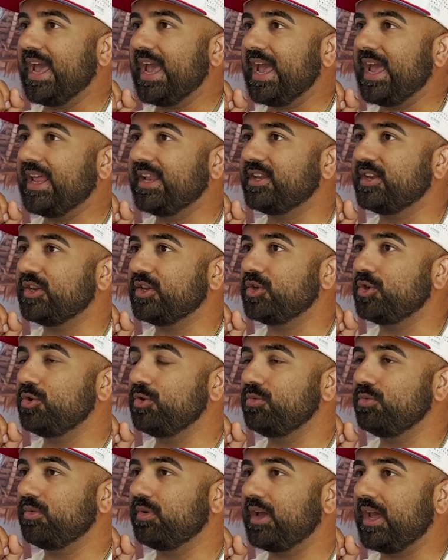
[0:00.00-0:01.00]

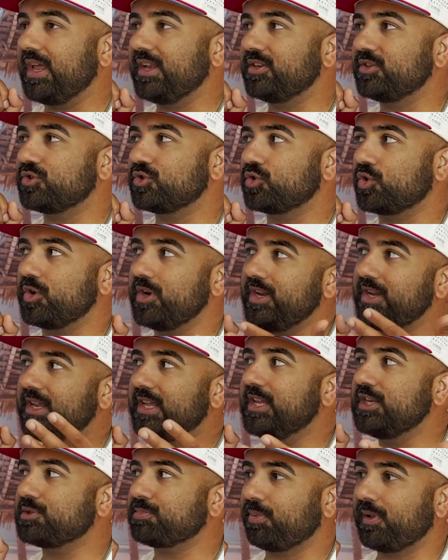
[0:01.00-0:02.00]
and treat
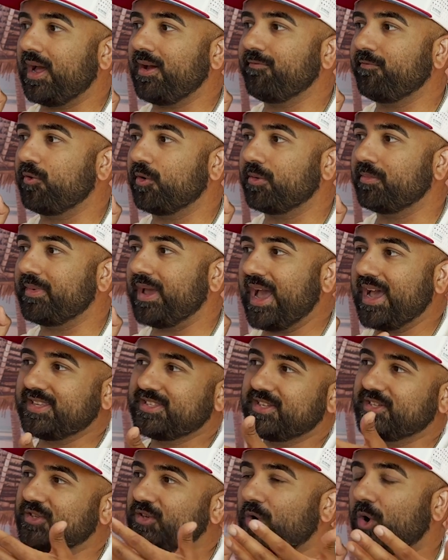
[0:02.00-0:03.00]
each platform as
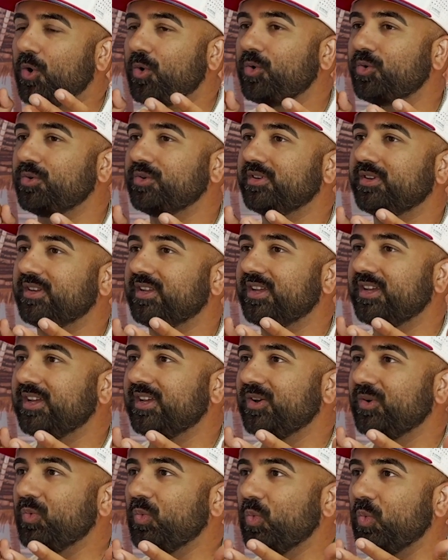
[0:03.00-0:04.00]
its own
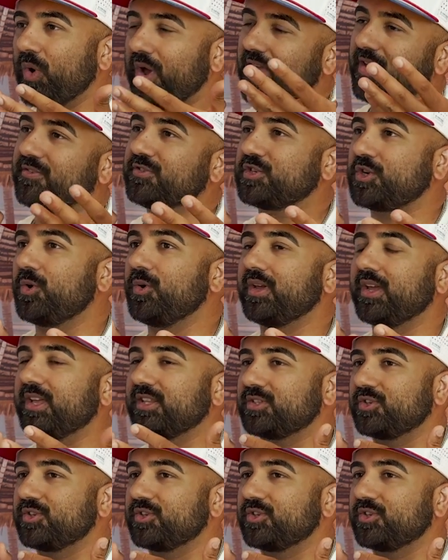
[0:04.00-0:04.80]
way of showing it.